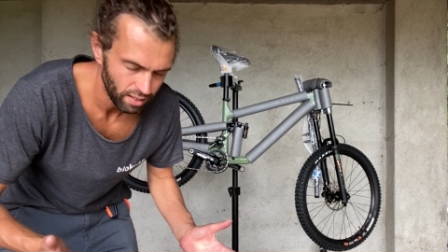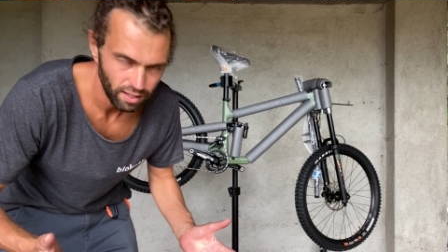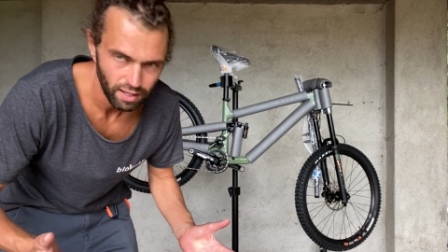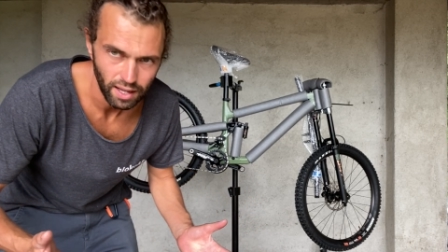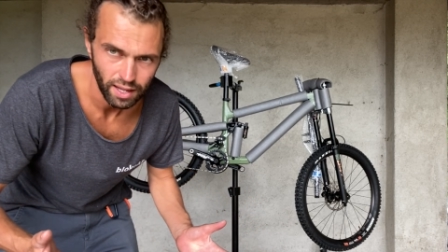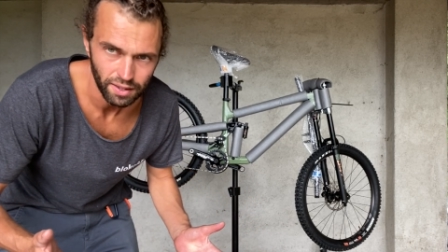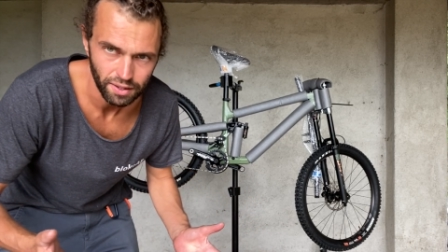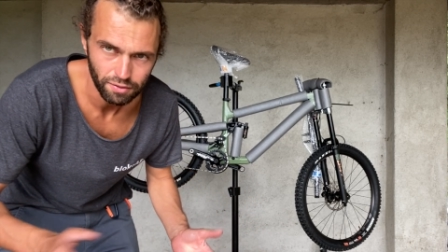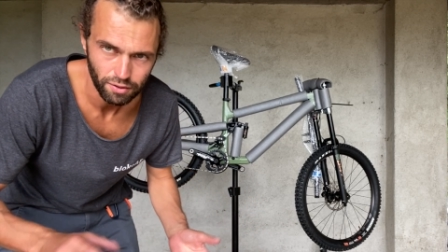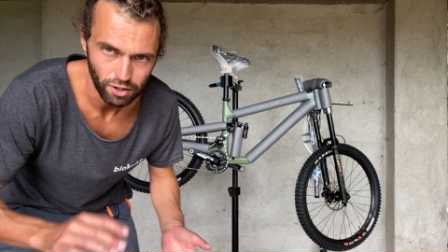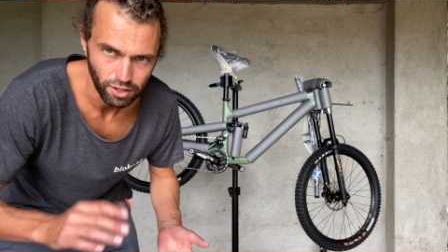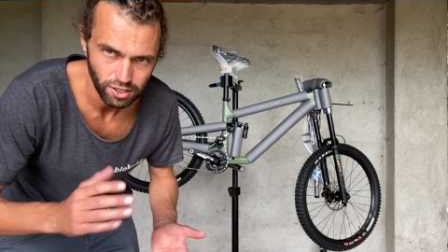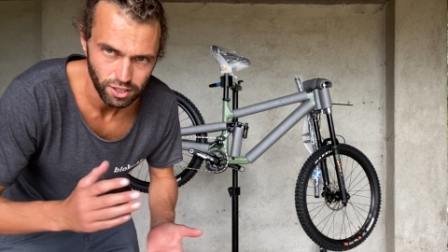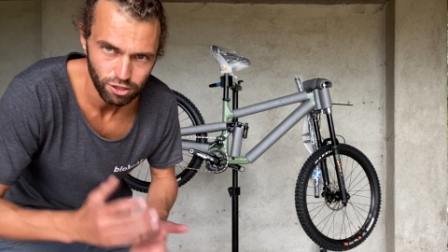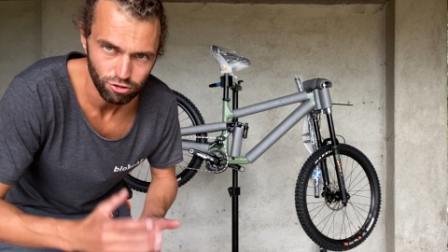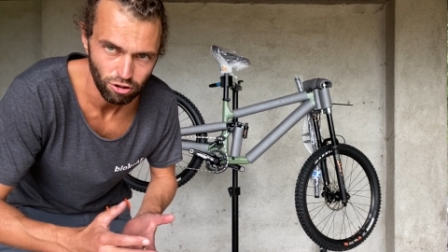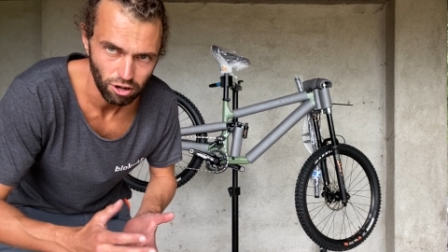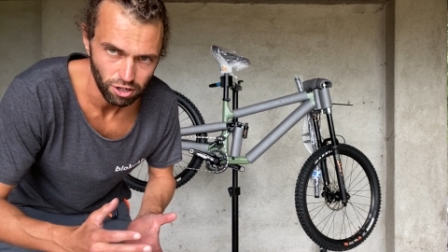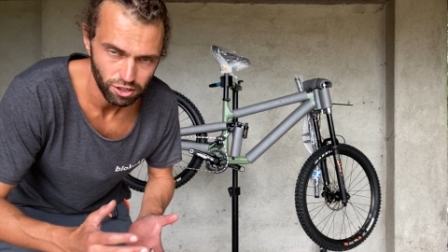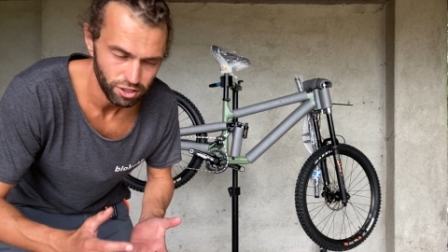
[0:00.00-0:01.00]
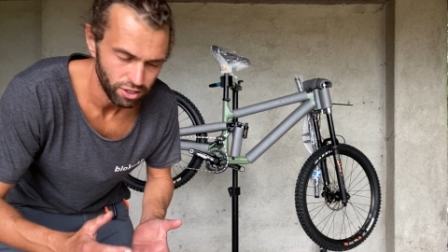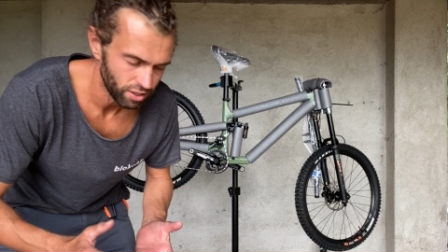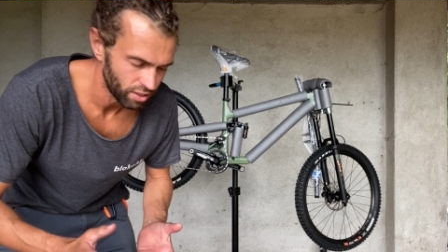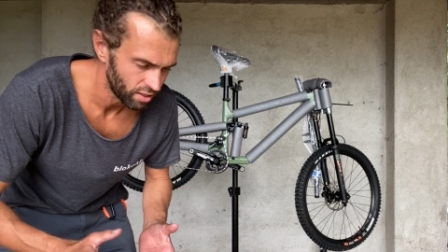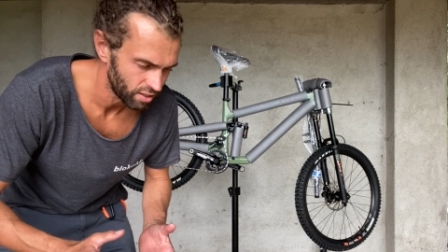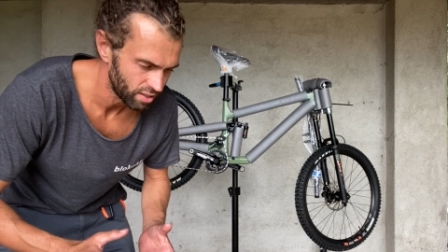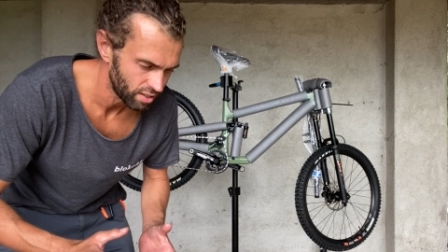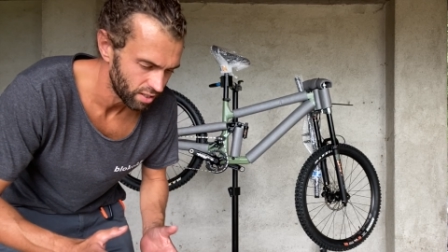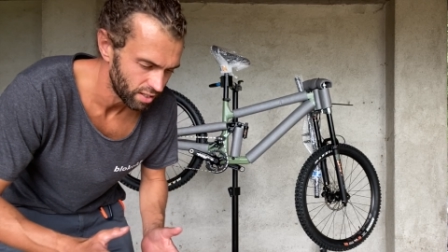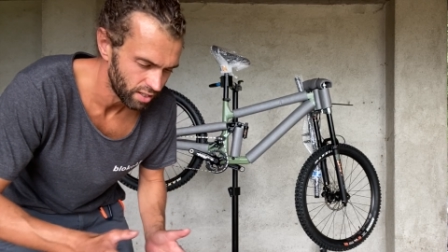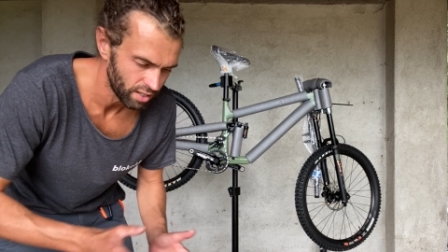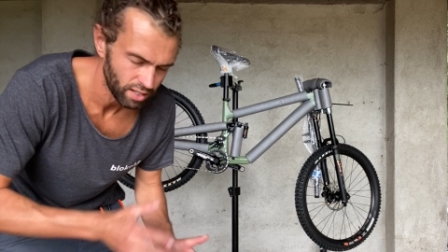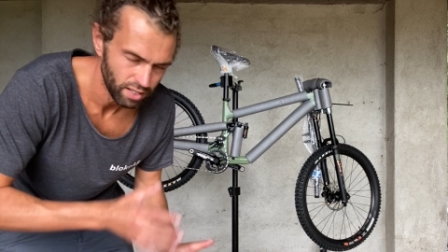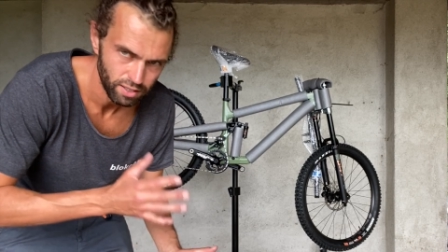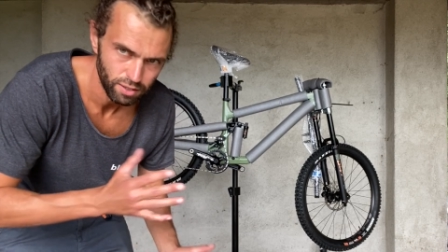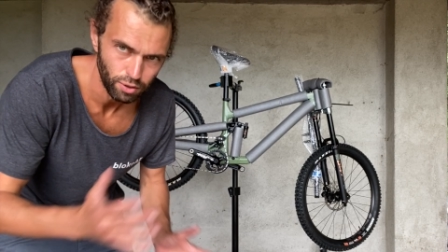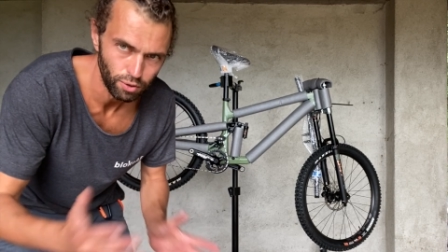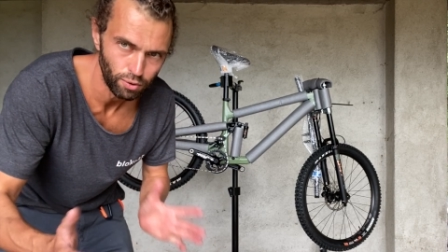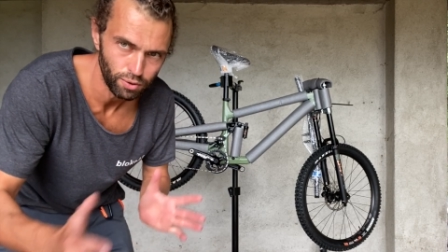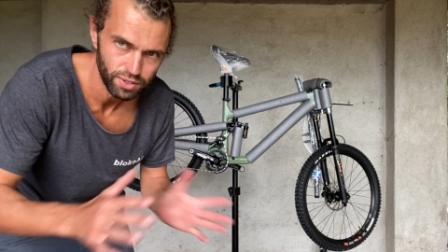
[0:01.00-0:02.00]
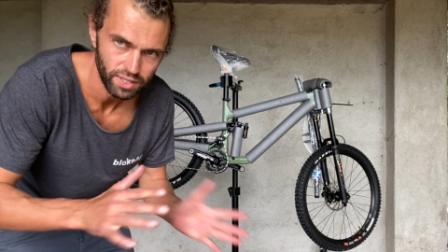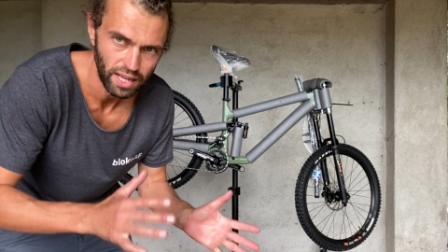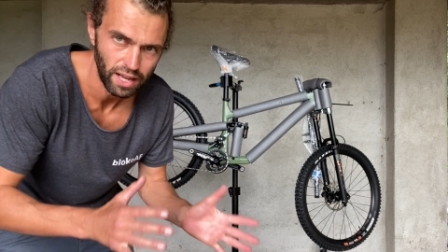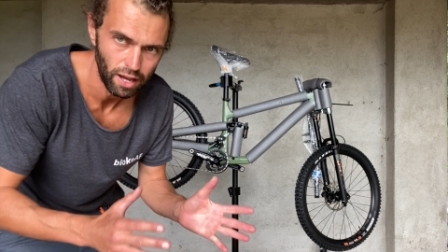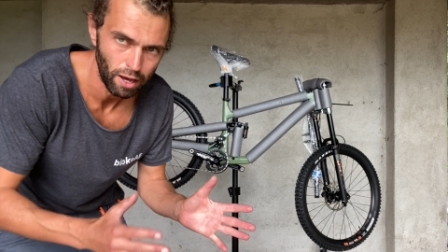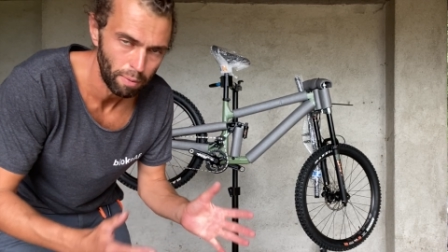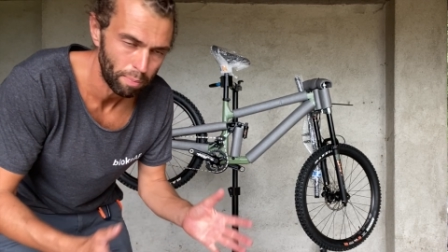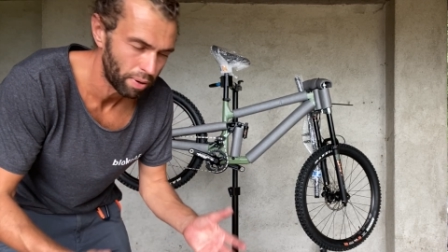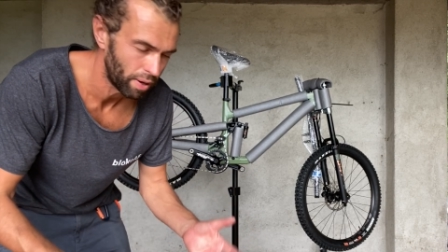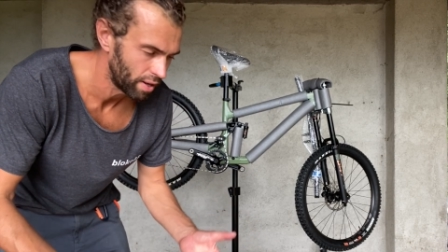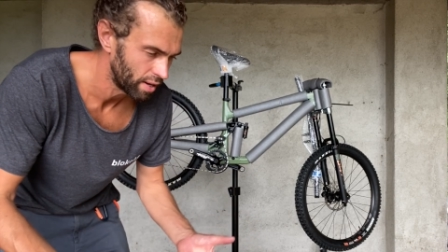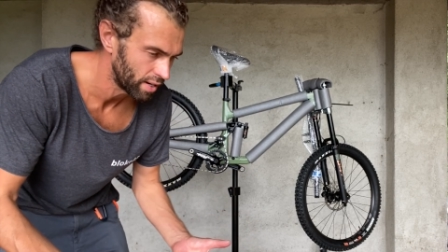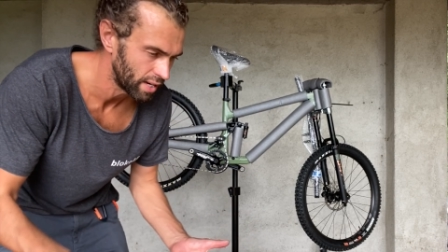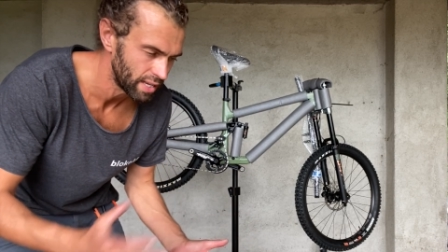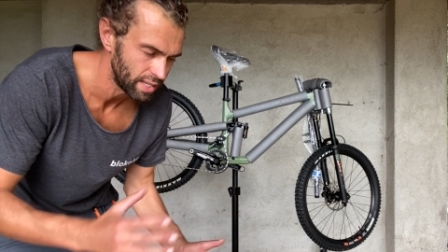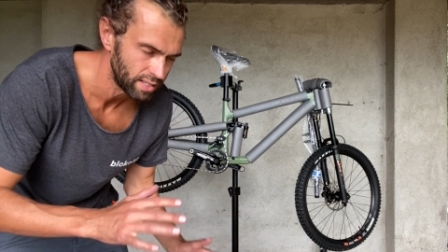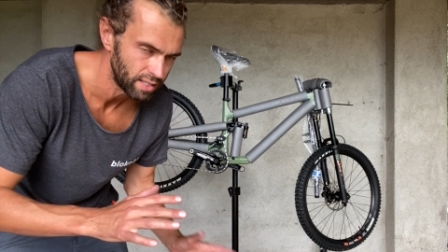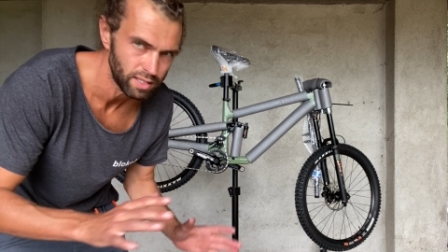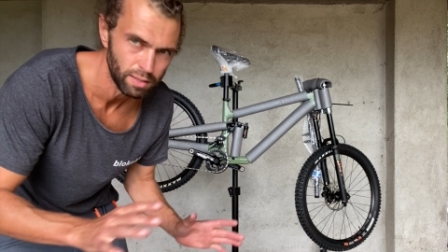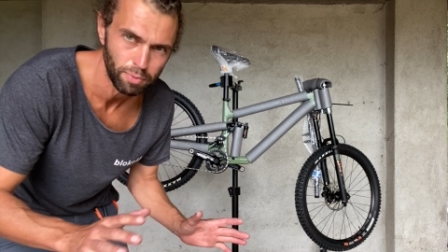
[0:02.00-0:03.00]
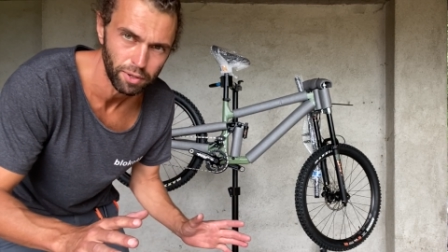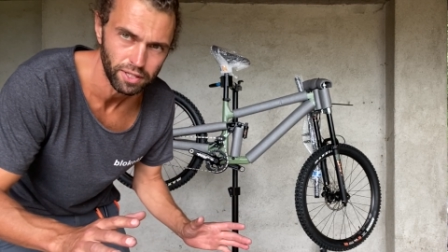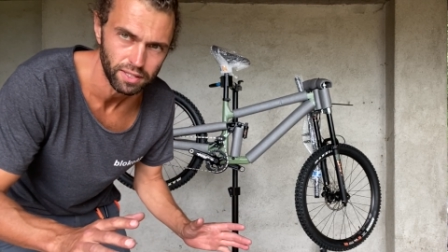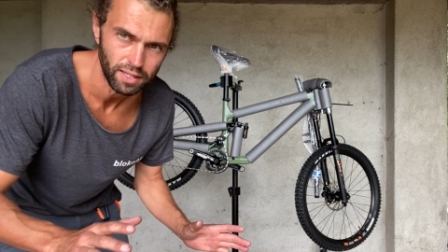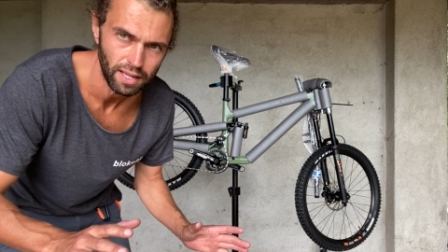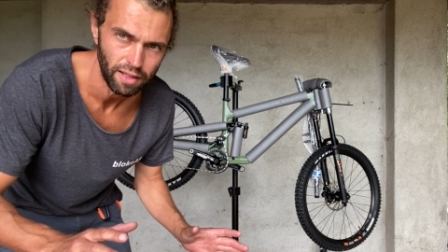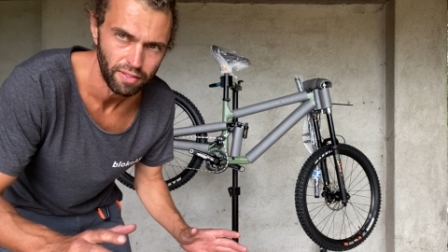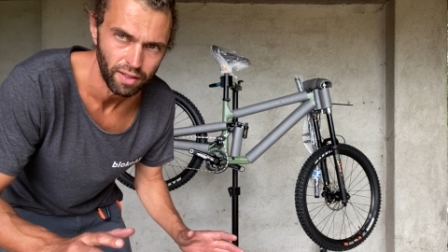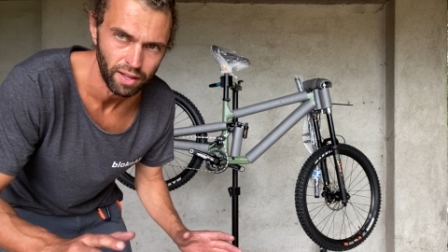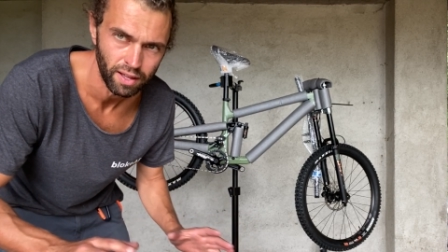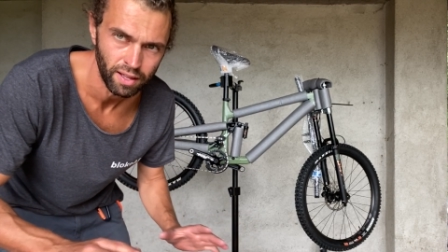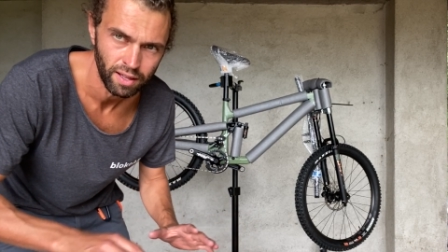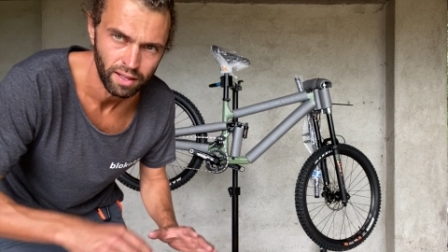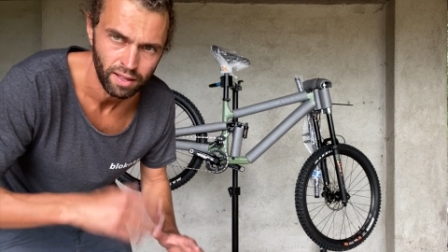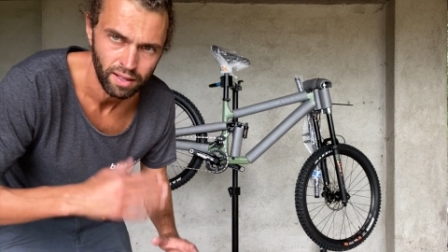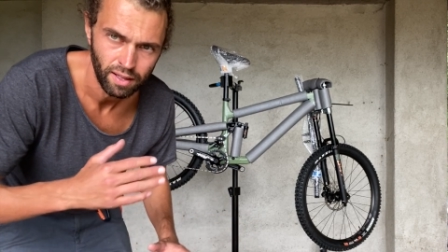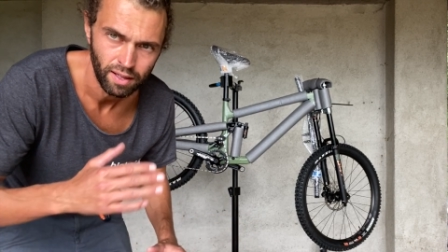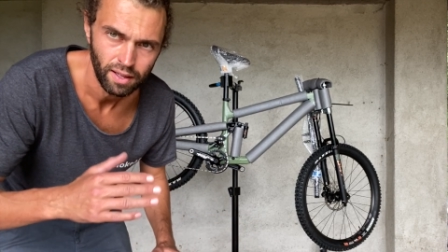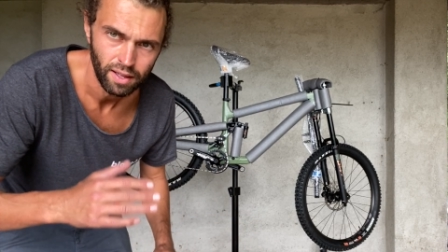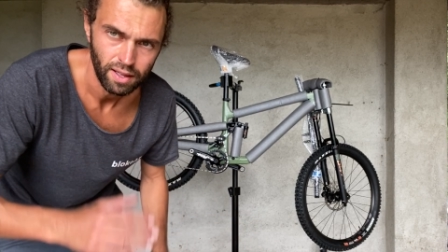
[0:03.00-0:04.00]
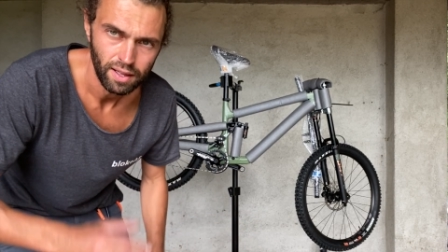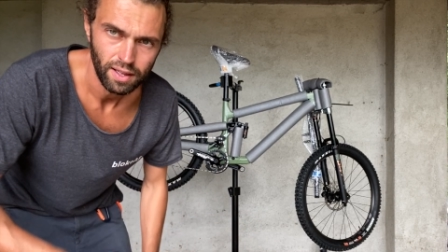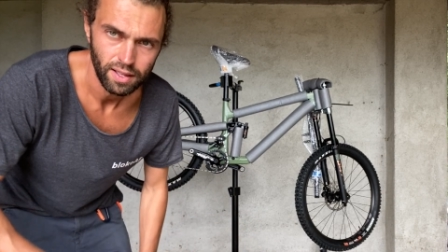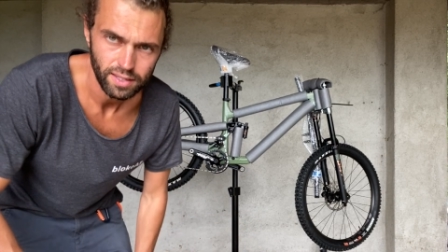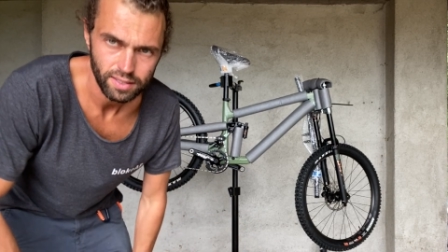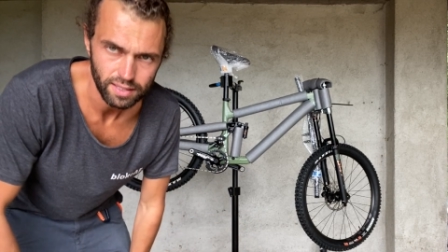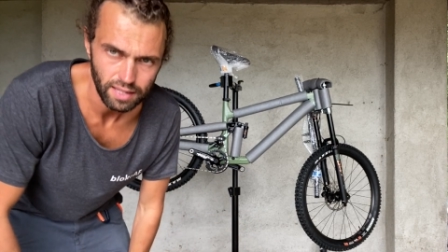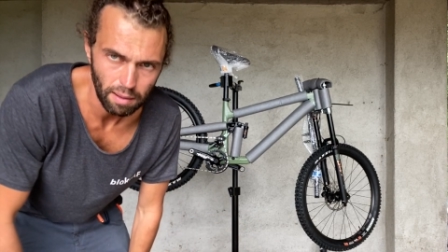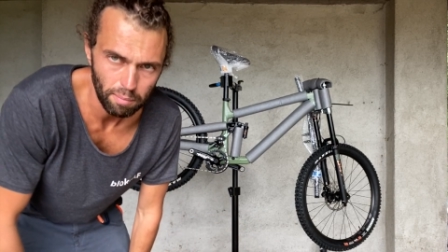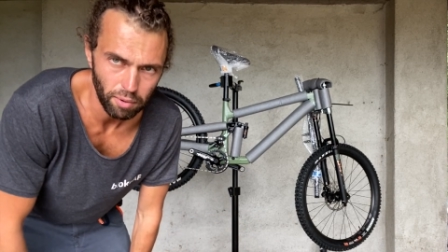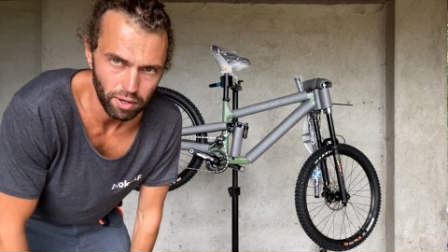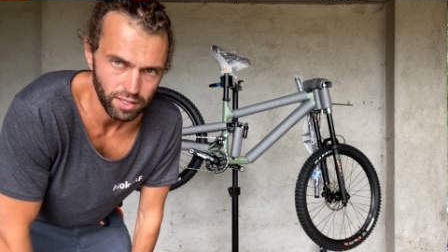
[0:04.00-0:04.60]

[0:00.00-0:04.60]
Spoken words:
and they've got instructions and it's all set up and easy to put together, step by